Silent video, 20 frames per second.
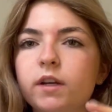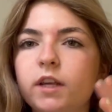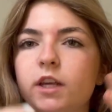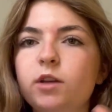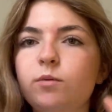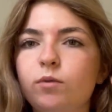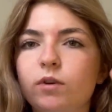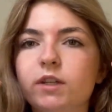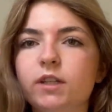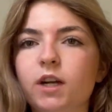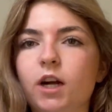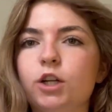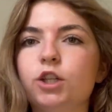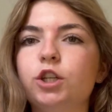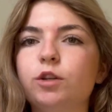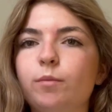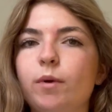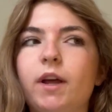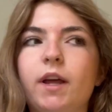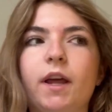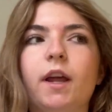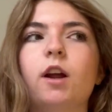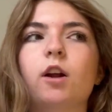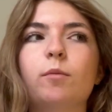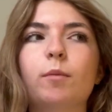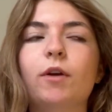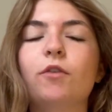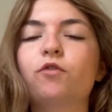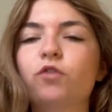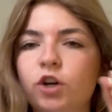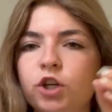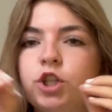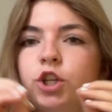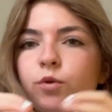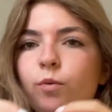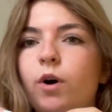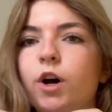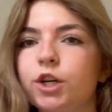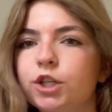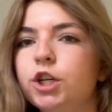to keep on touching my hair, my freshly
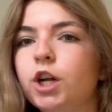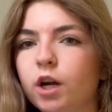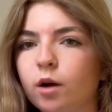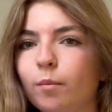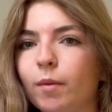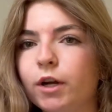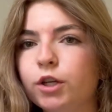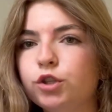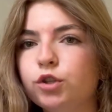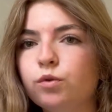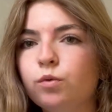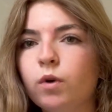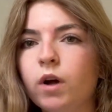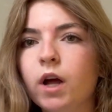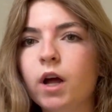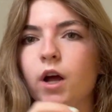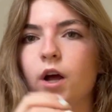washed hair, mind you,